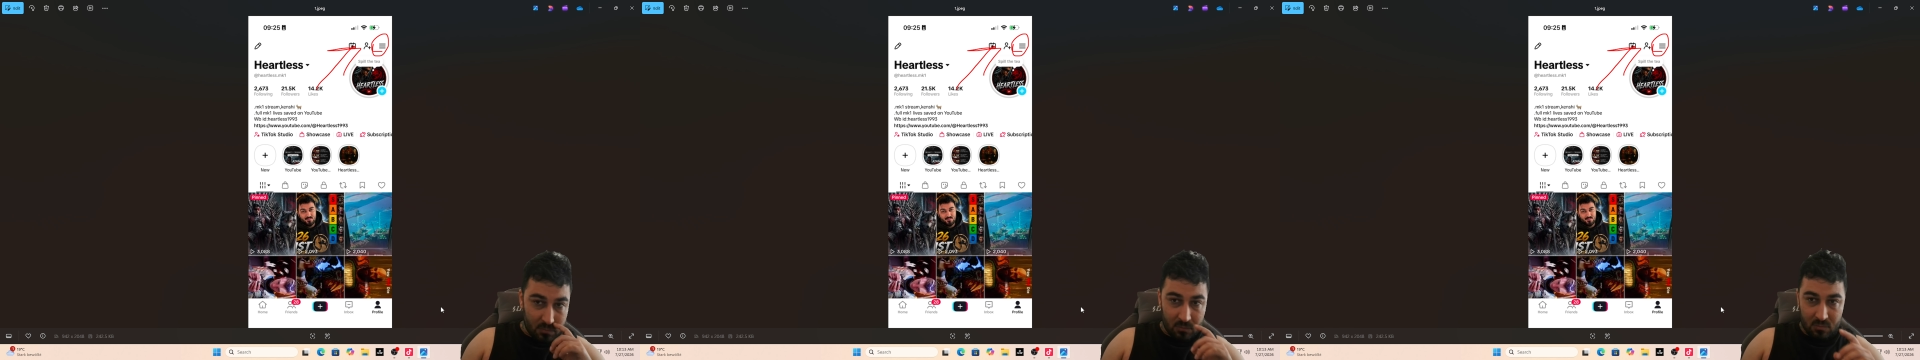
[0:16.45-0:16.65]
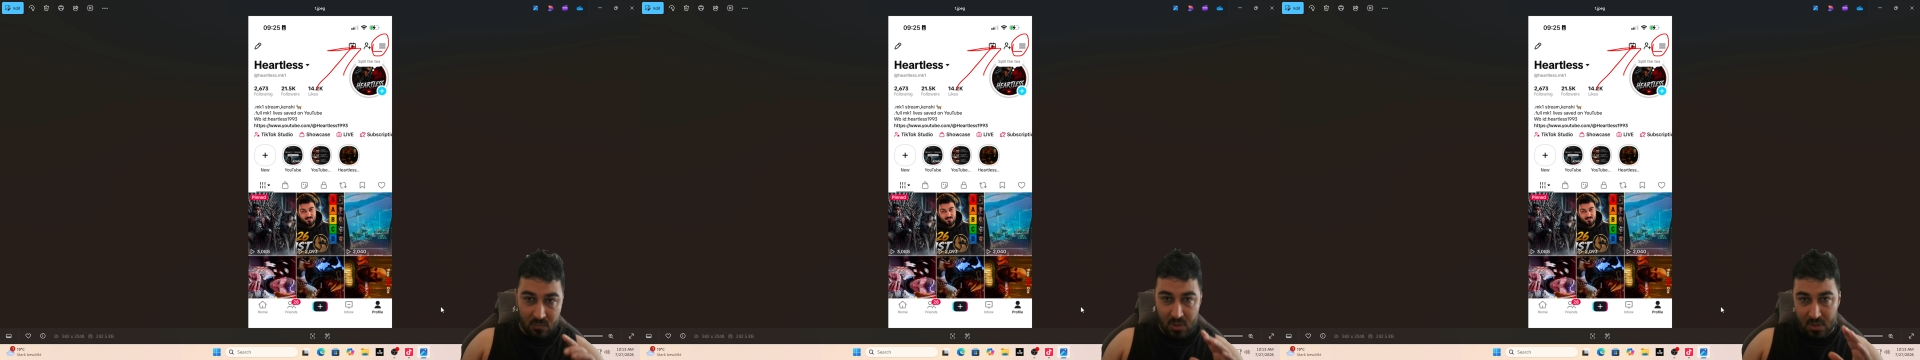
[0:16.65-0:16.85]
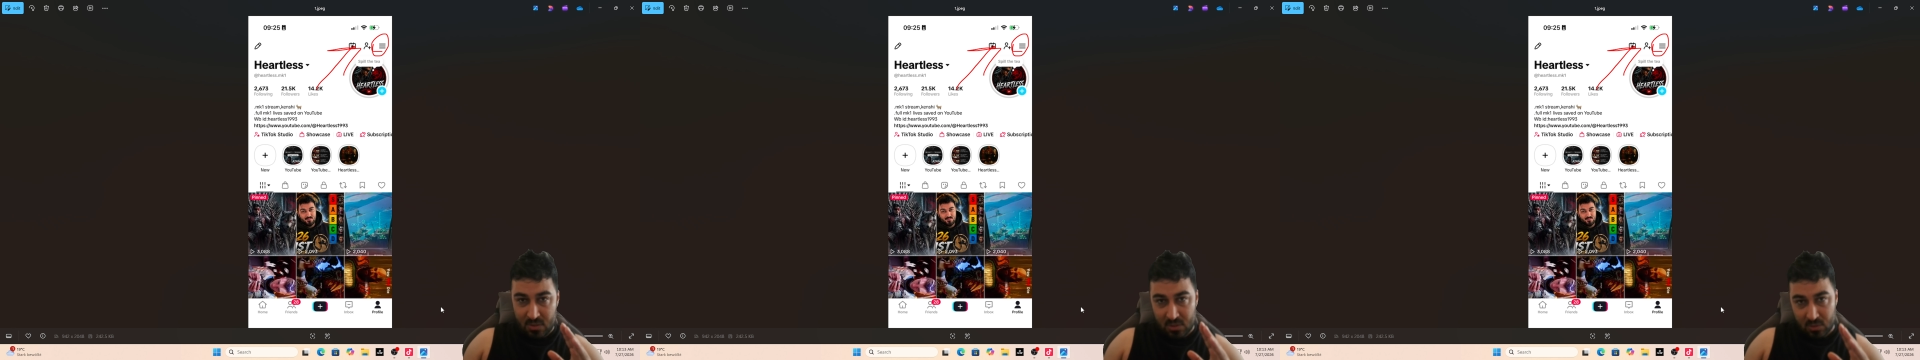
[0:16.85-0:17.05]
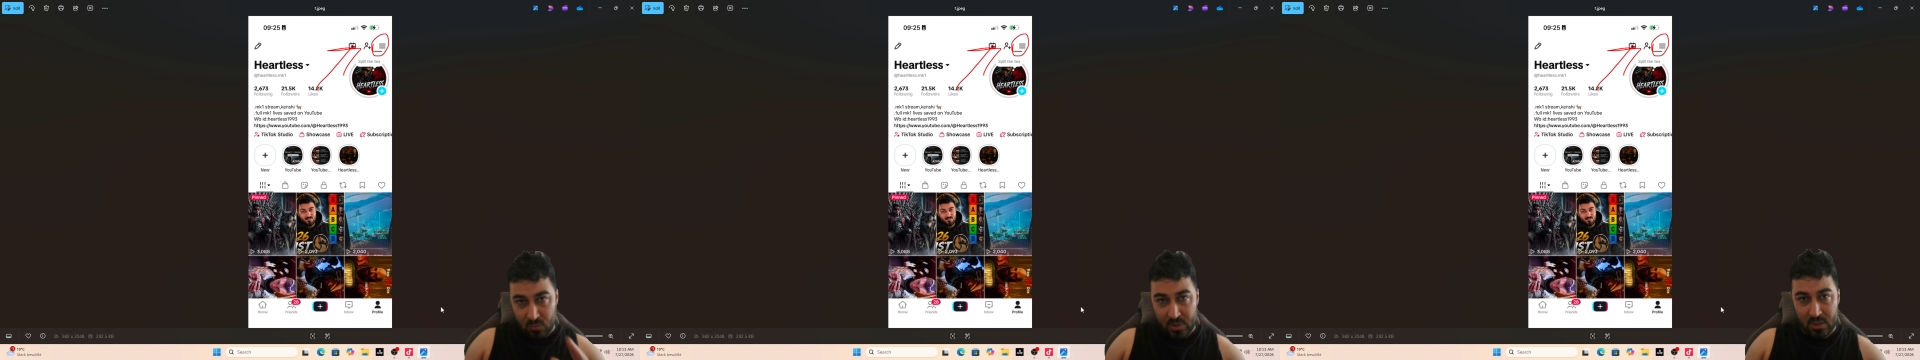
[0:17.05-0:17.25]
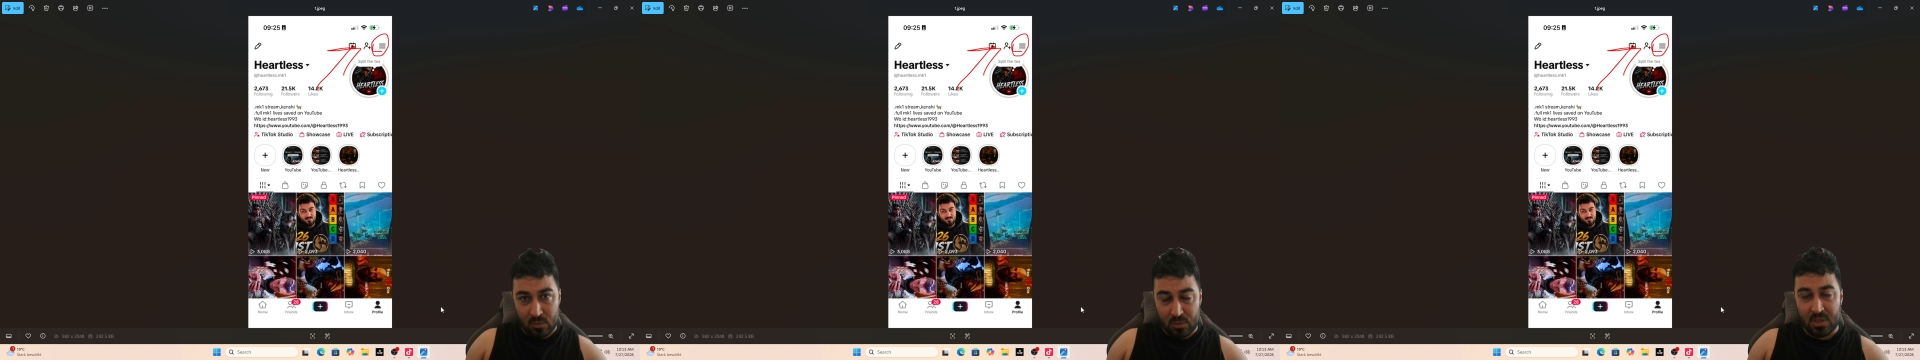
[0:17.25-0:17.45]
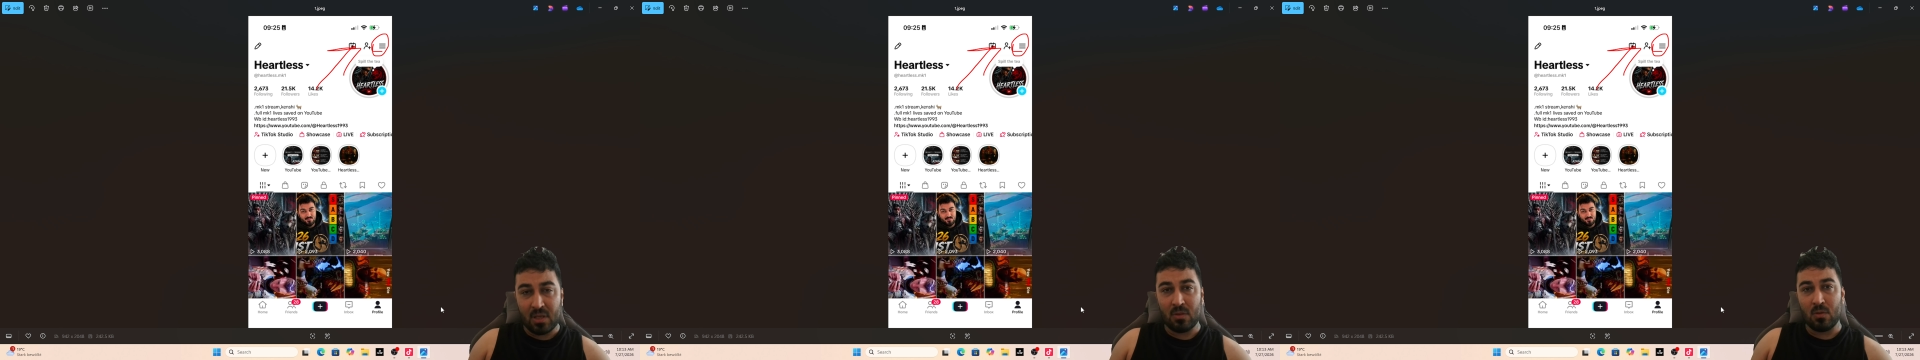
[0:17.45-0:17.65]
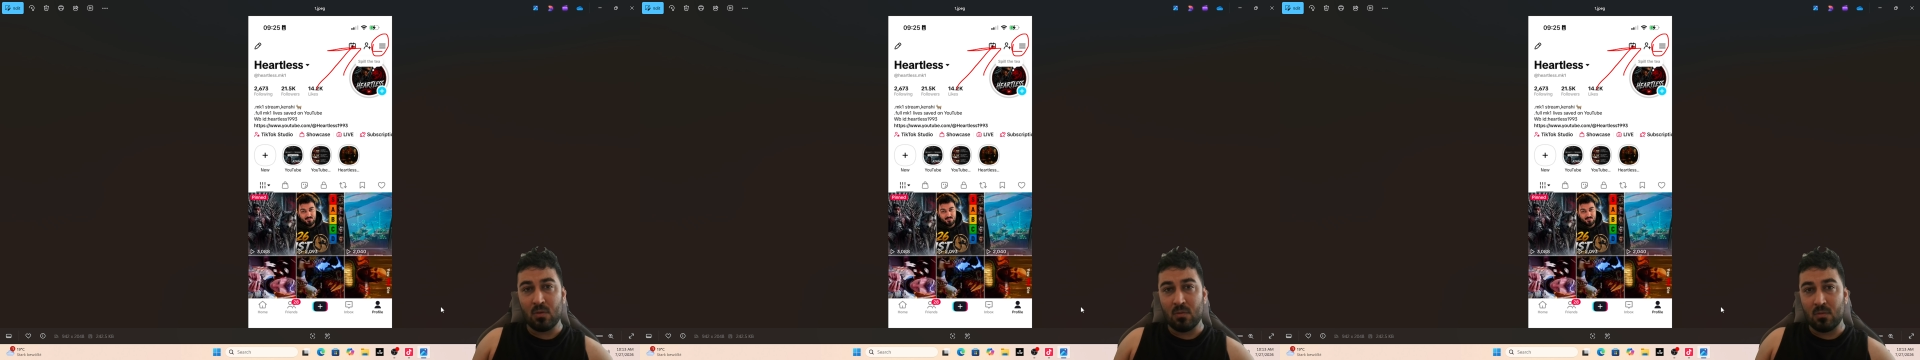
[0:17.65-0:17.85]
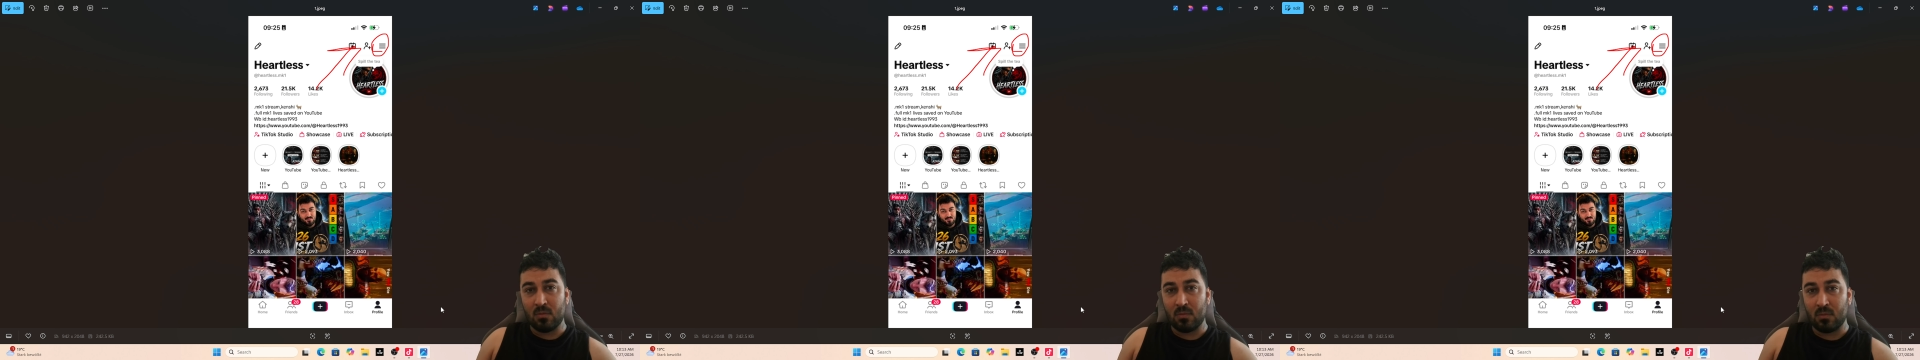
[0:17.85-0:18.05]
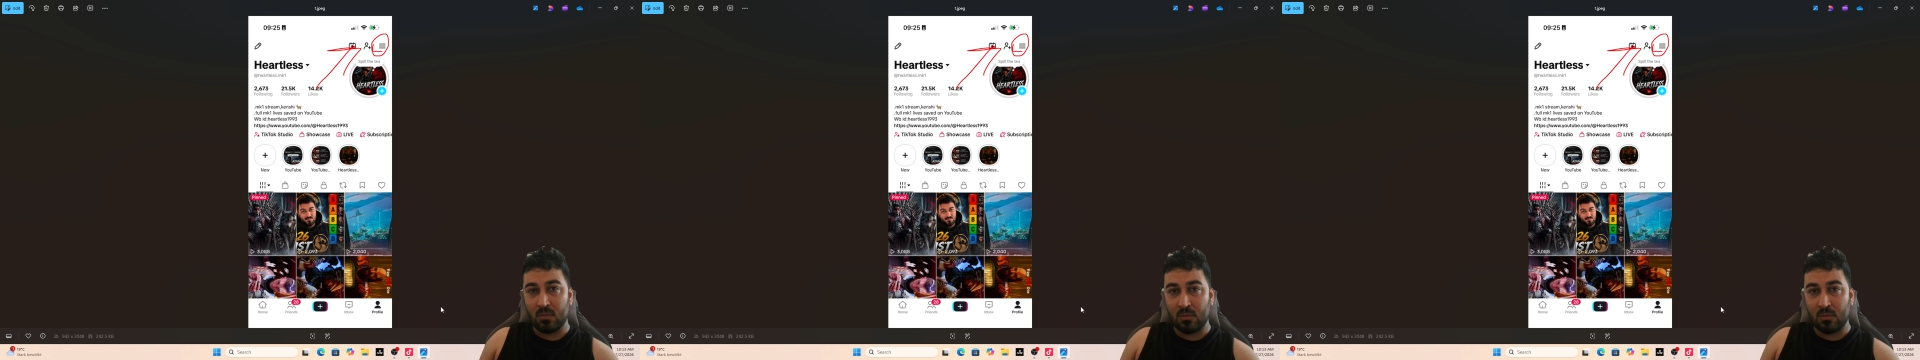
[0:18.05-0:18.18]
there is a trick you can do